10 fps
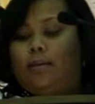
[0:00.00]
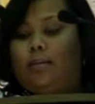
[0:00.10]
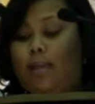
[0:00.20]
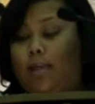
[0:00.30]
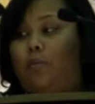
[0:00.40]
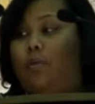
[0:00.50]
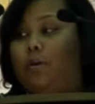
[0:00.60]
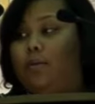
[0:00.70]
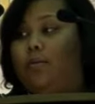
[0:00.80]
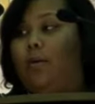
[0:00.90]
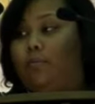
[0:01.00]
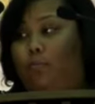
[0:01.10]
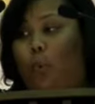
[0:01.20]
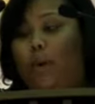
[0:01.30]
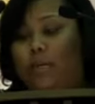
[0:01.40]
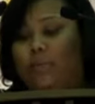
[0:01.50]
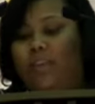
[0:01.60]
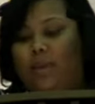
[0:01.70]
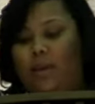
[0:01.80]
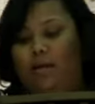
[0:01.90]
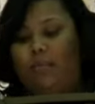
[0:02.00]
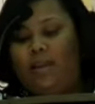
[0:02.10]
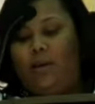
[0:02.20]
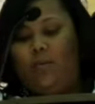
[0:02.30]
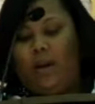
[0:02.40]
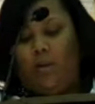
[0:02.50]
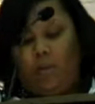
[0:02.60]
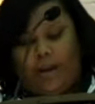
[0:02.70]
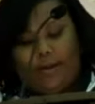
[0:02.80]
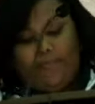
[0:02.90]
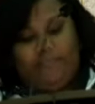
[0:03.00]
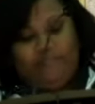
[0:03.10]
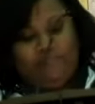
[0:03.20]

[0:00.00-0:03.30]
he was going to be killed, but he ran away